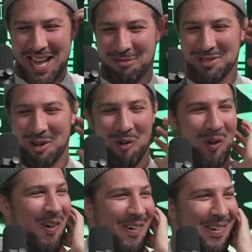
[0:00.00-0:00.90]
I'm so
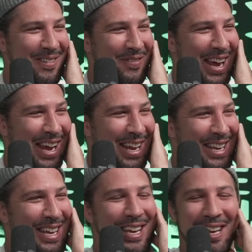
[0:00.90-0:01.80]
horned, dude, man. He's
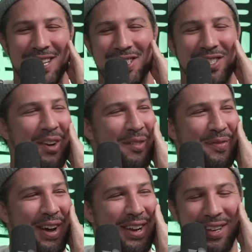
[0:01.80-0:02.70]
such a character. He's so
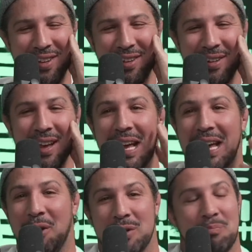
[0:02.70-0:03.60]
funny, yeah. dude.
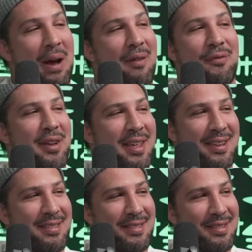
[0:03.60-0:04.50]
He was built for
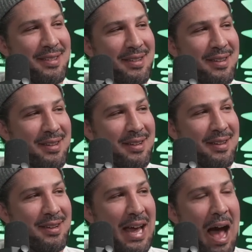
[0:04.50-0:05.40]
this. One
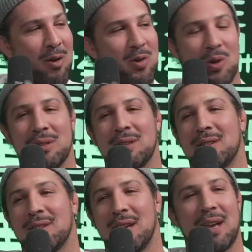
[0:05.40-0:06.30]
hundred percent. How cool is it
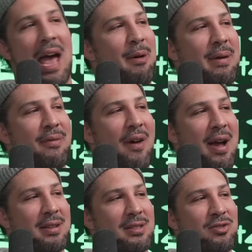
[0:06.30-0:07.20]
to see a guy when he
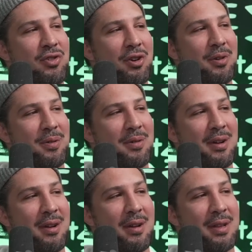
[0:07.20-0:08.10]
finds his true
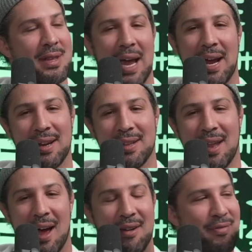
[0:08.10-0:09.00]
yeah. lane in
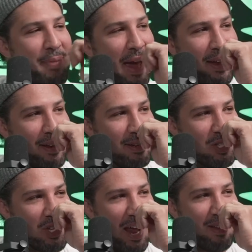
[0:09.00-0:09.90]
life, man?
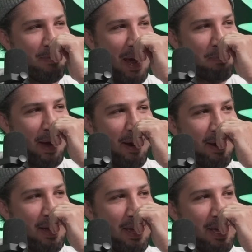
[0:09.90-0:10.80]
Shout out to Mike
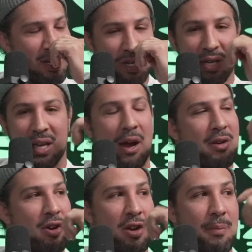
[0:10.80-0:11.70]
Perry. Just a
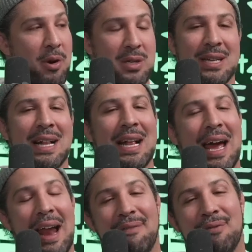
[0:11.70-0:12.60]
character, get- good person.
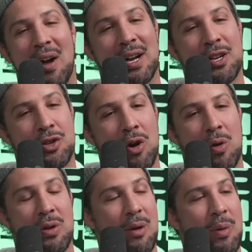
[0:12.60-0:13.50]
And I fucking
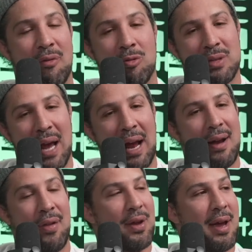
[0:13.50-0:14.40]
told when everyone was
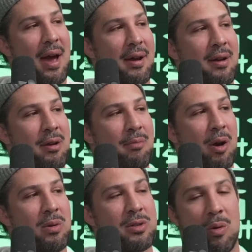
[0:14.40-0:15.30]
hating on the guy.
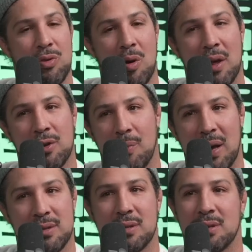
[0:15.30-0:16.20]
Remember when he was going through all that
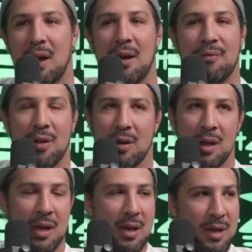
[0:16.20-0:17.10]
domestic stuff and
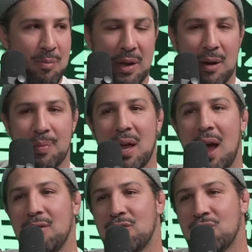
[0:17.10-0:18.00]
he beat up the
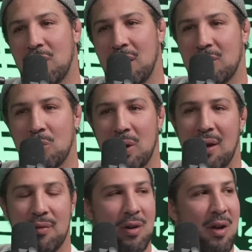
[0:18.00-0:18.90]
guy in the streets or
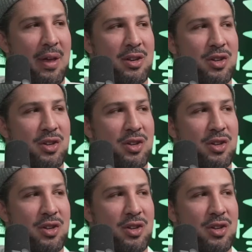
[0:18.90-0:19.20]
whatever, all that